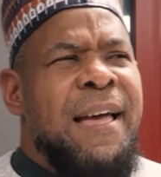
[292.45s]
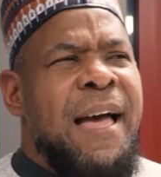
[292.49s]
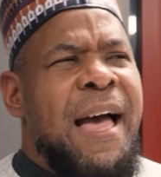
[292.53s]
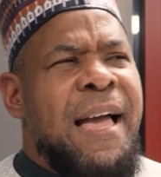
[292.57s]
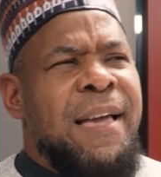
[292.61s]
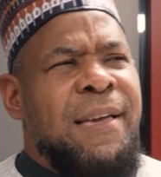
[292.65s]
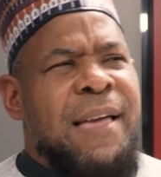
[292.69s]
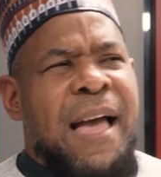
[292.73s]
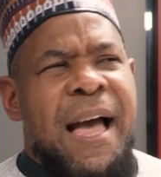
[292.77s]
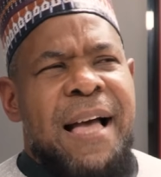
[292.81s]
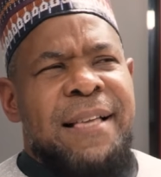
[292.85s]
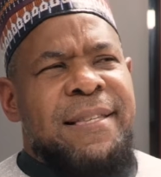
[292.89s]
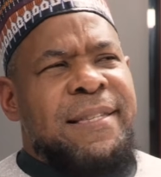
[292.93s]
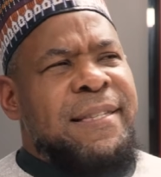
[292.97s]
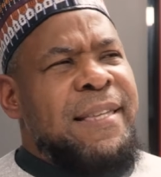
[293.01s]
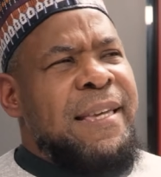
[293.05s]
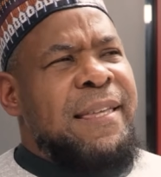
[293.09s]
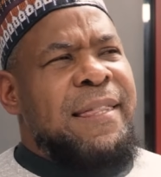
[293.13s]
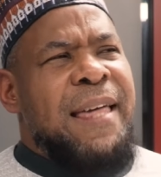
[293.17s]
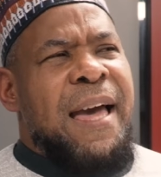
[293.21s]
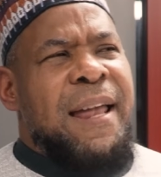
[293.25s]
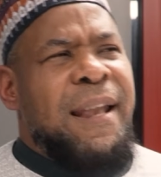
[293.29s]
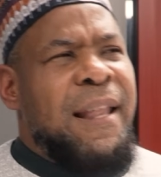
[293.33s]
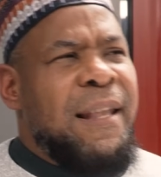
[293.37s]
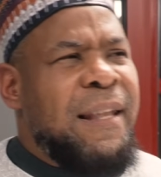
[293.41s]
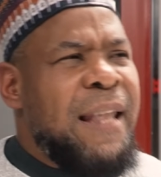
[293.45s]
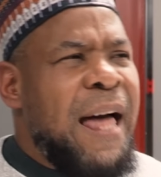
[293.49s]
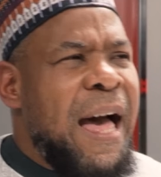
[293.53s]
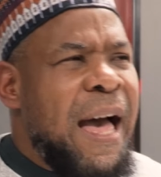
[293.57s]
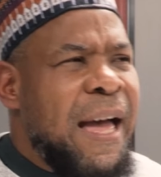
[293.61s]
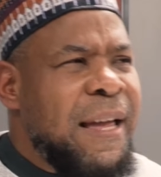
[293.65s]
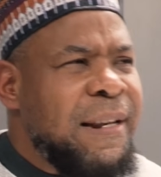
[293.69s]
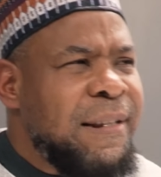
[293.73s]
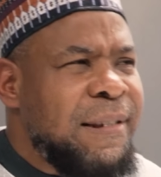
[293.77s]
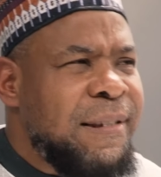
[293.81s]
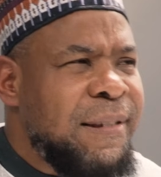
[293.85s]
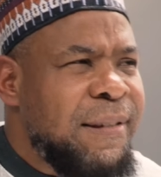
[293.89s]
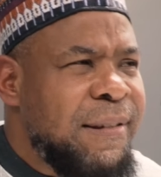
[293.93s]
I see that a
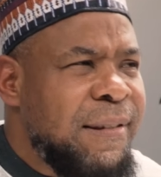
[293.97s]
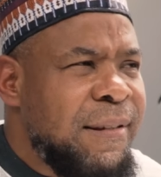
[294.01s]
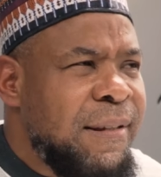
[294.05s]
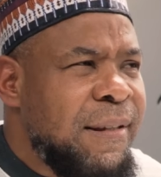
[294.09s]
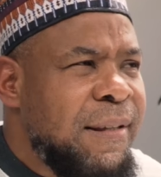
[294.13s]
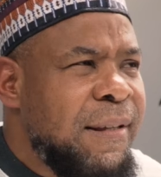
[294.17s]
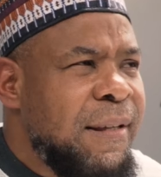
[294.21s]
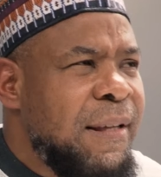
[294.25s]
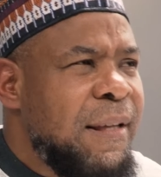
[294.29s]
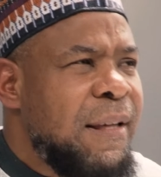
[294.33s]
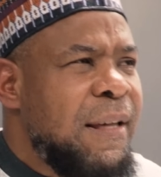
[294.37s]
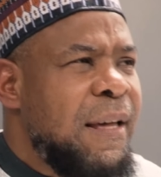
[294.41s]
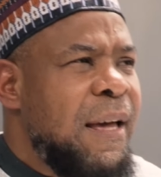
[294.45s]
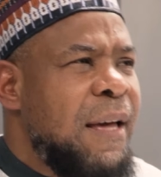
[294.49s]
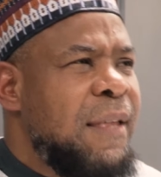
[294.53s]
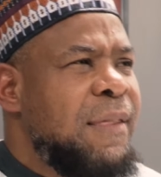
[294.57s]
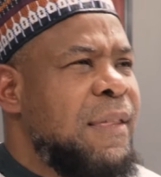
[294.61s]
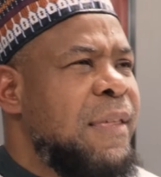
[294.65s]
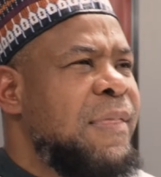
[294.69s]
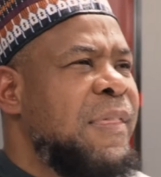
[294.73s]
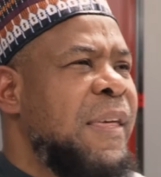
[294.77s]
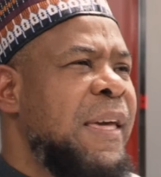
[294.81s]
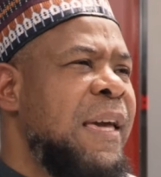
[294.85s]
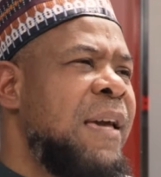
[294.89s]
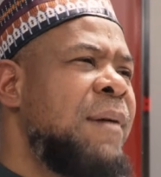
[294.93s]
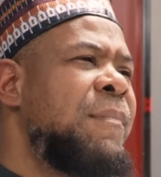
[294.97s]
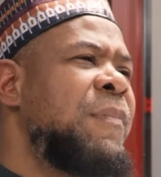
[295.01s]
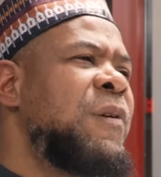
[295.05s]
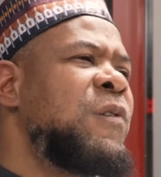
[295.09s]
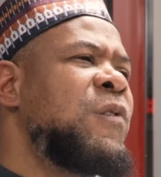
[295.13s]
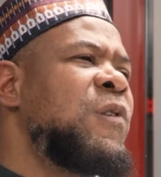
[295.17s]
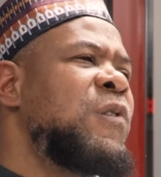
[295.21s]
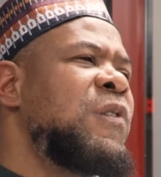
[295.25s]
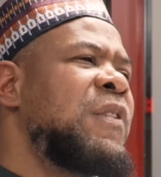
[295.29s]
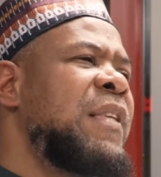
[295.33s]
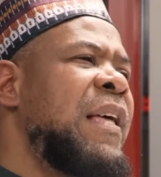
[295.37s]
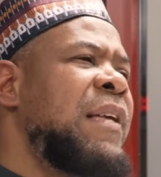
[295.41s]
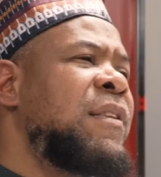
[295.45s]
lot. And then the
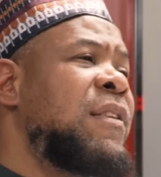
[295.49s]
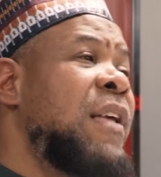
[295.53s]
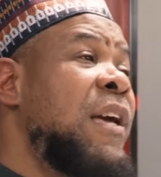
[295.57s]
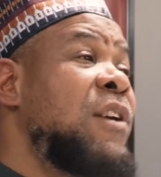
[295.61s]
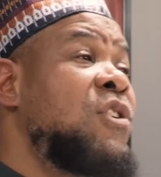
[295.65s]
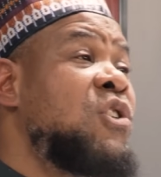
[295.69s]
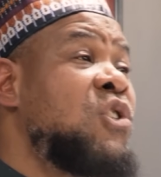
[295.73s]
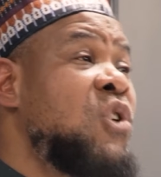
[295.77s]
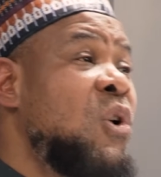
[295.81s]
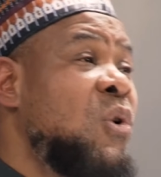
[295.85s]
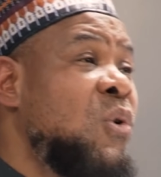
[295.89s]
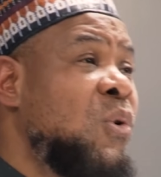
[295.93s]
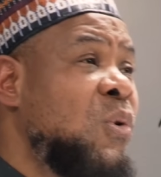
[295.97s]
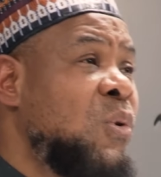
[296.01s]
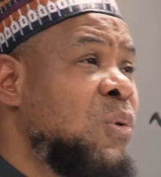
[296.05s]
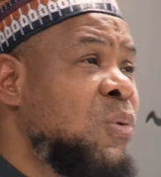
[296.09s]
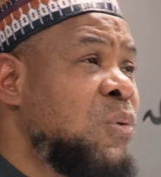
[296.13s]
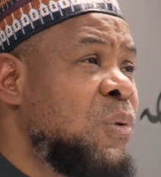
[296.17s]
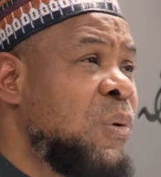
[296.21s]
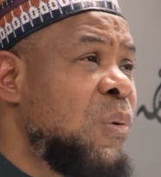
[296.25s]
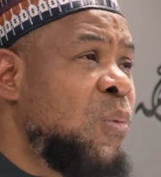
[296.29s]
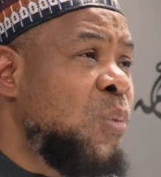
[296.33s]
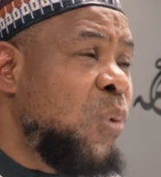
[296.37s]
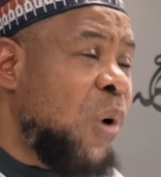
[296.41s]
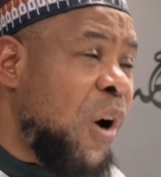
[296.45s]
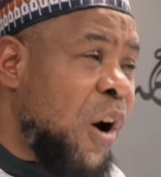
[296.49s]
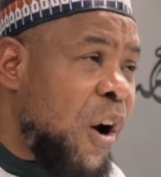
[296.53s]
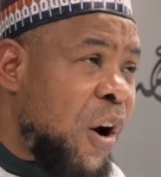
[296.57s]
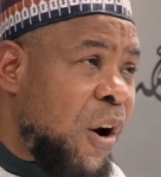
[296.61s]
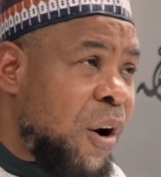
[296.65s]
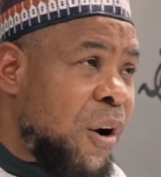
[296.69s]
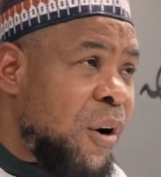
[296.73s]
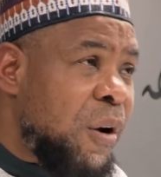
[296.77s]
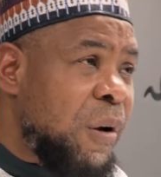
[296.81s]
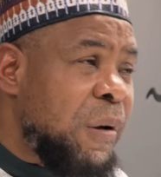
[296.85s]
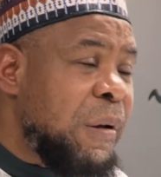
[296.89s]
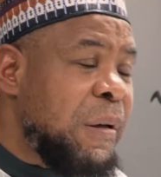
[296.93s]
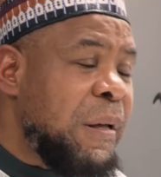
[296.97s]
images that they showed
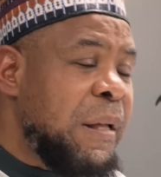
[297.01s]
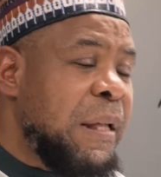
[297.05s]
were